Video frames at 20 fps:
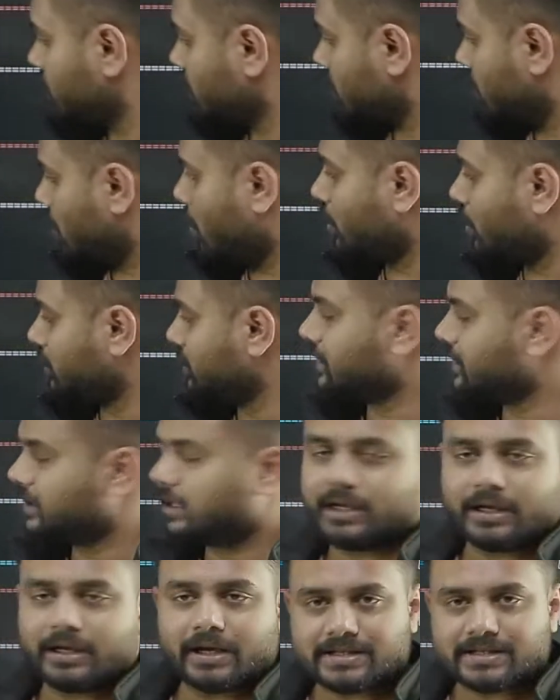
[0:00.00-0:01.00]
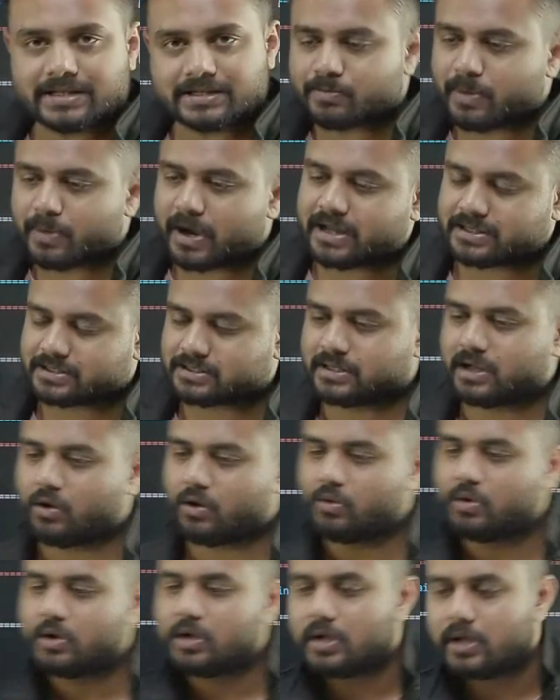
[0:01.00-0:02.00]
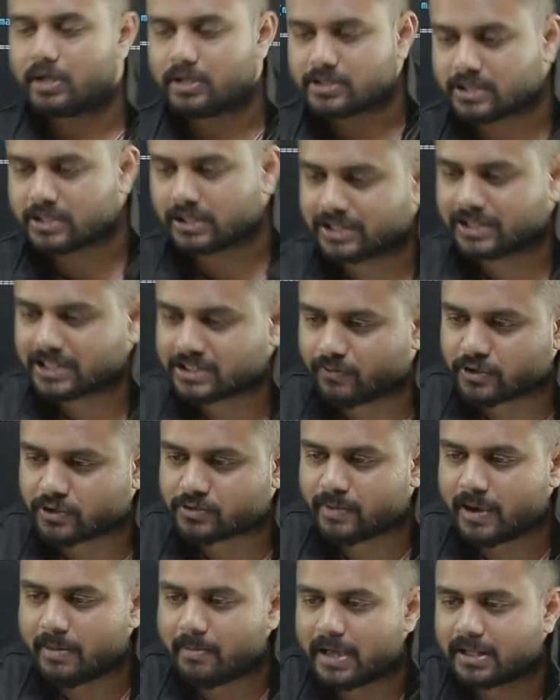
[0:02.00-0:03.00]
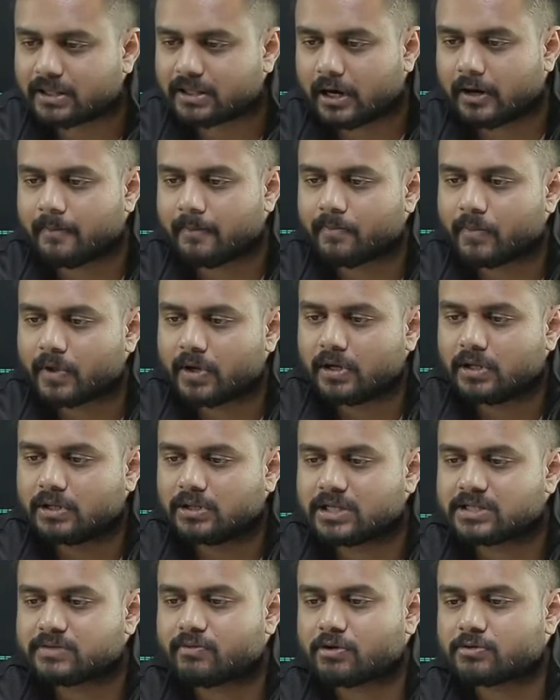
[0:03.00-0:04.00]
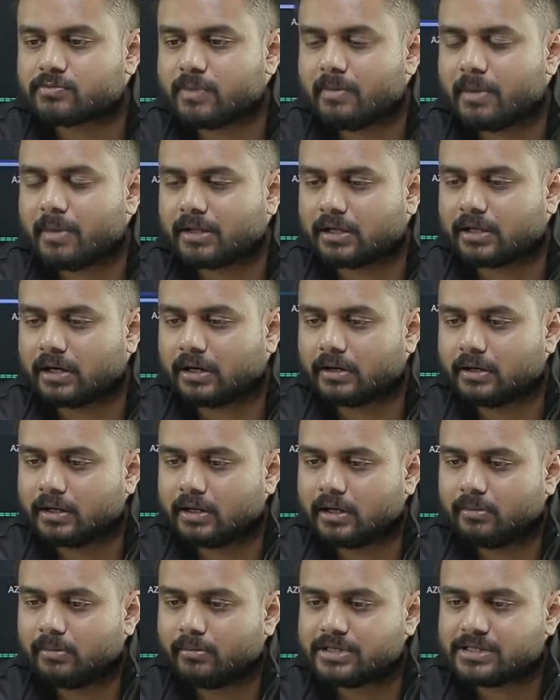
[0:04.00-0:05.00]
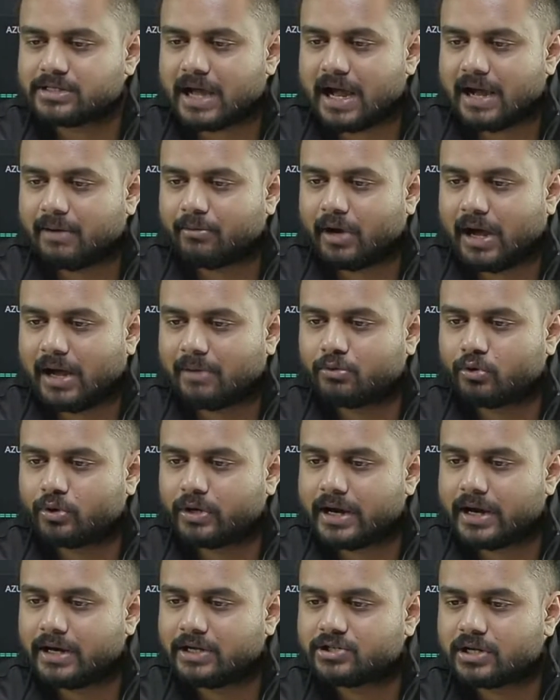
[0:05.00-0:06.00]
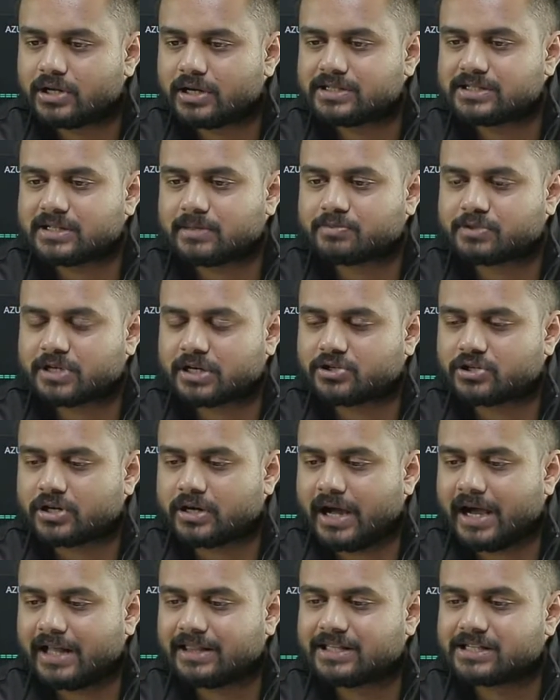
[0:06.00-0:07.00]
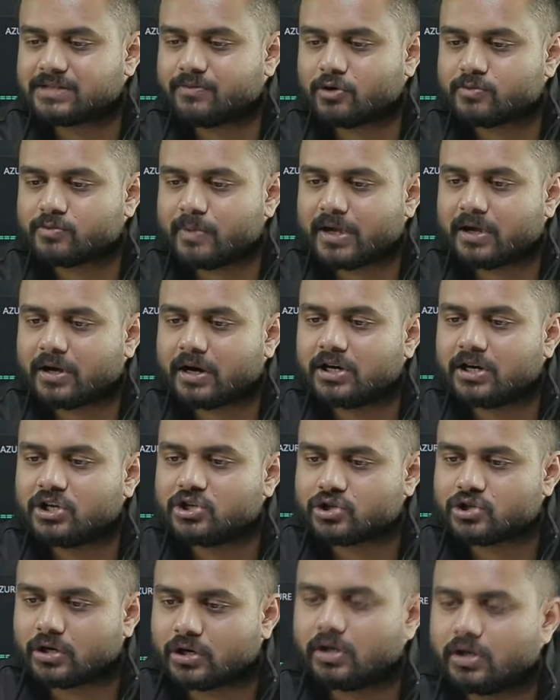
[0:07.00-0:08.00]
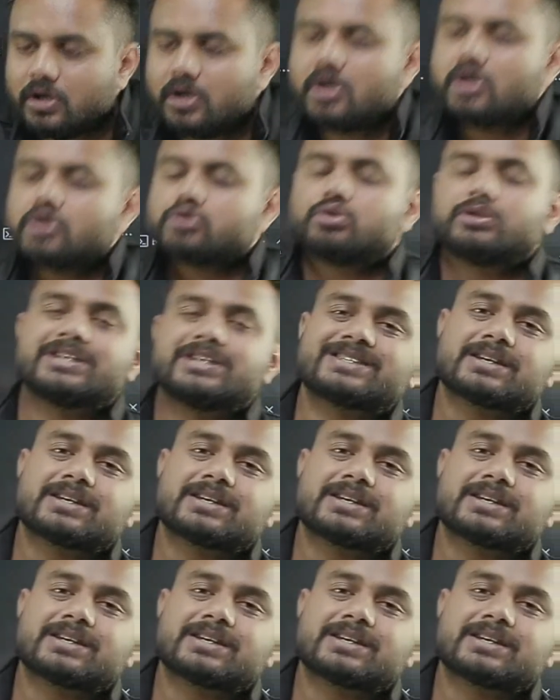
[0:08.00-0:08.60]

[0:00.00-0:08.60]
All the 3 case has passed. Now see, this was my method. This was my method. Means I'm doing addition and subtraction, and this was my condition. So this